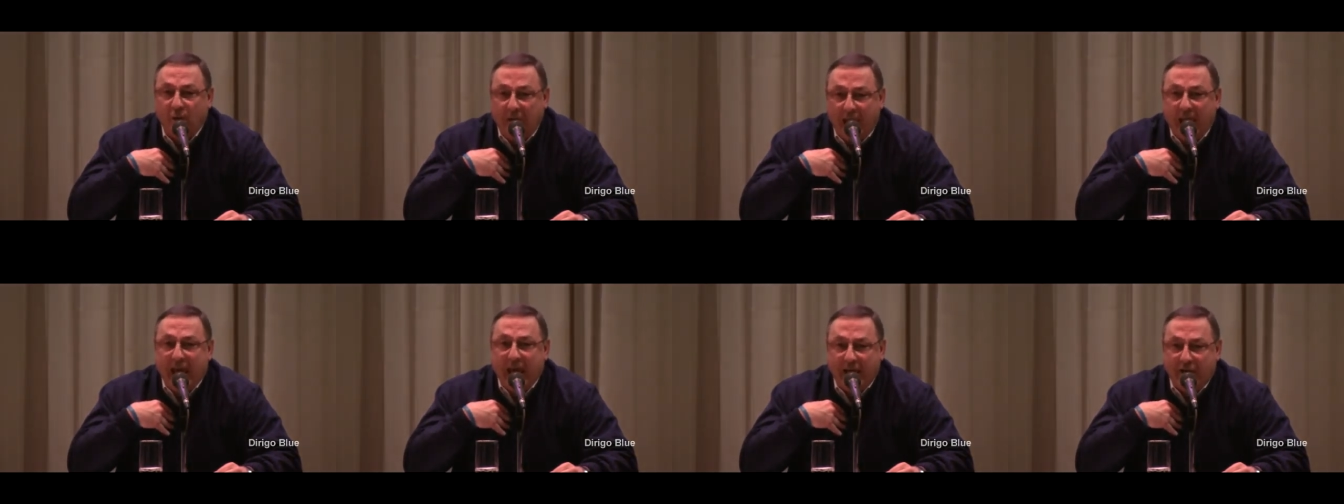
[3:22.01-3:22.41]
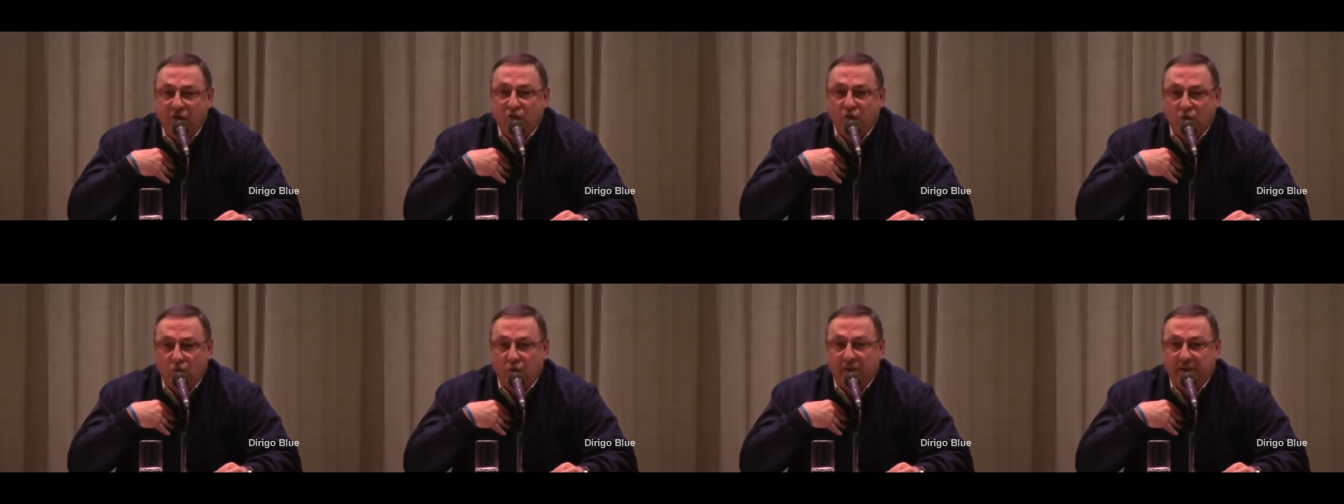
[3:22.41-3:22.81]
We had
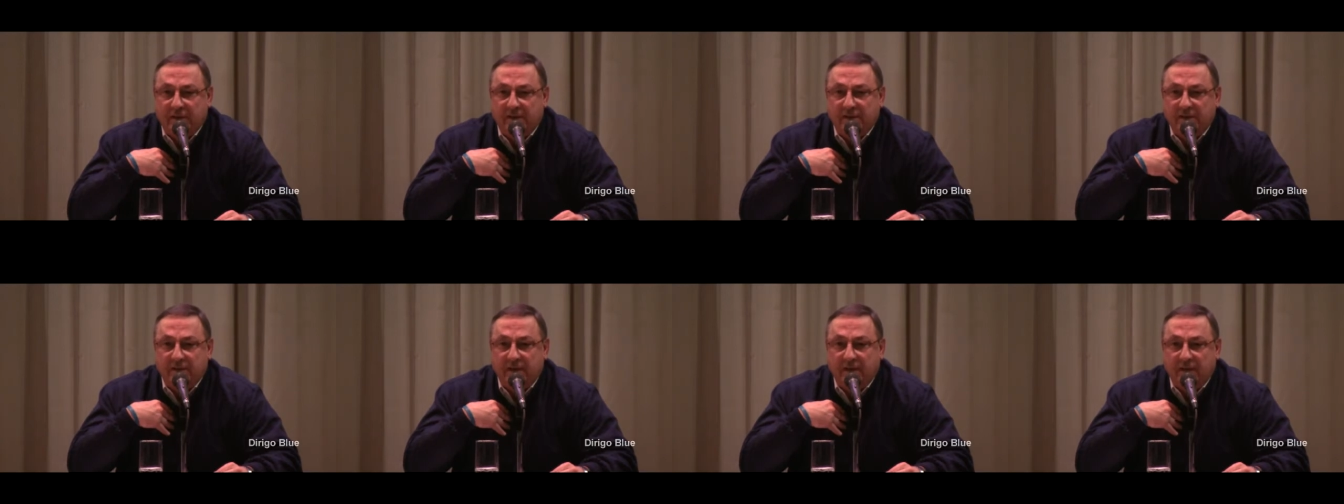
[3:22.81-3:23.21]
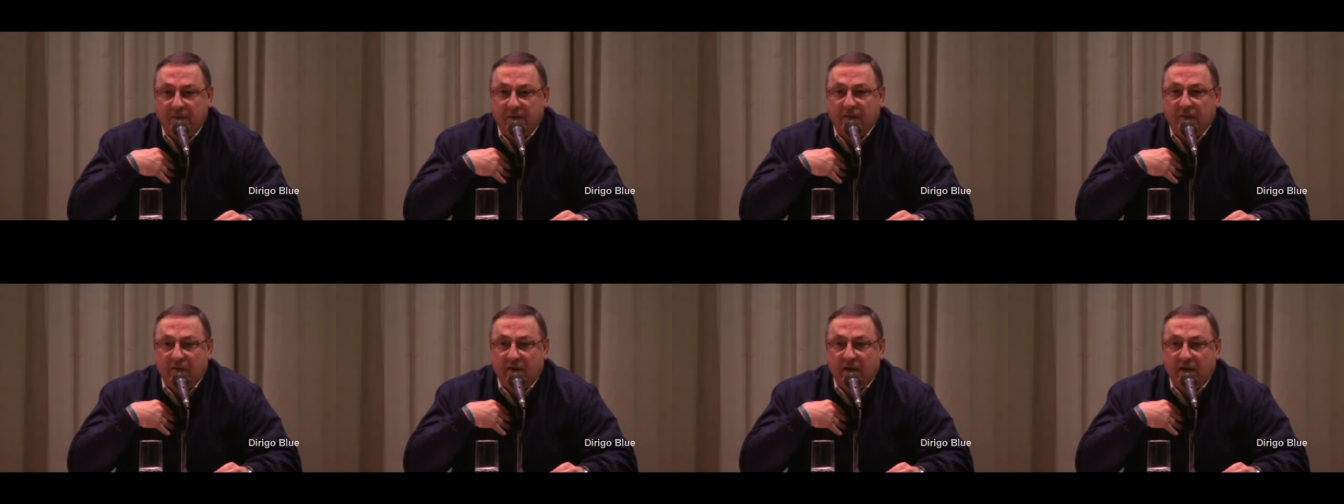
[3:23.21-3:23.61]
choice in
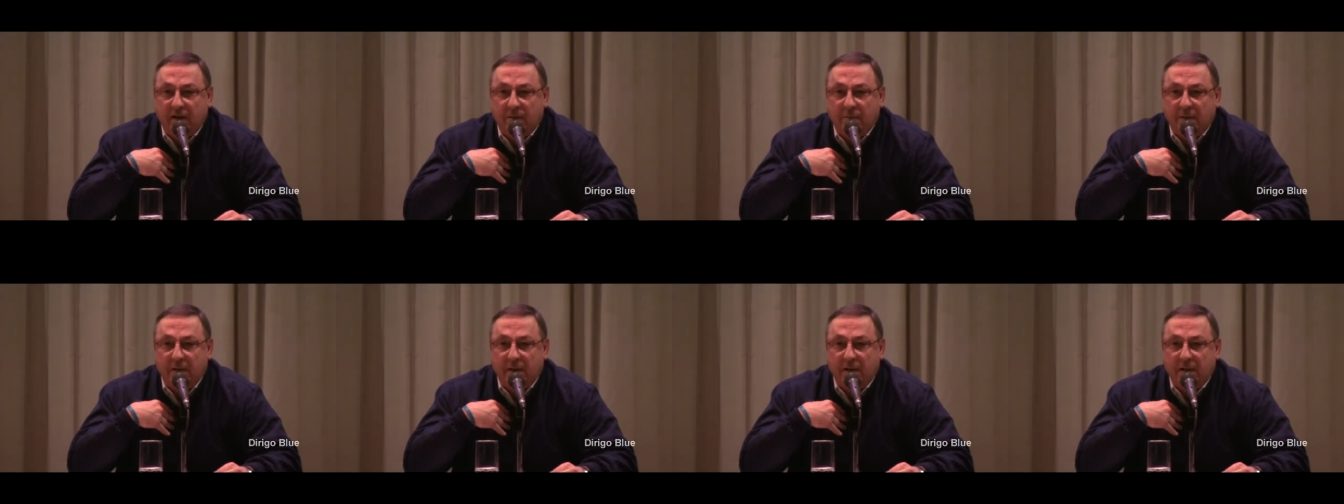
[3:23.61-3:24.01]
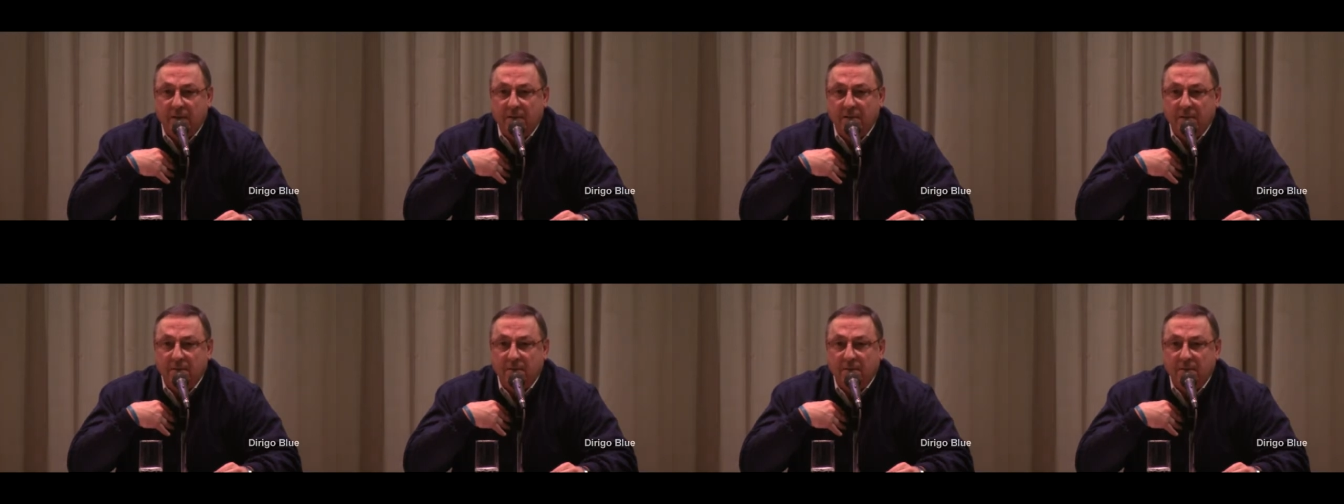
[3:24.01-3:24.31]
the state of Maine.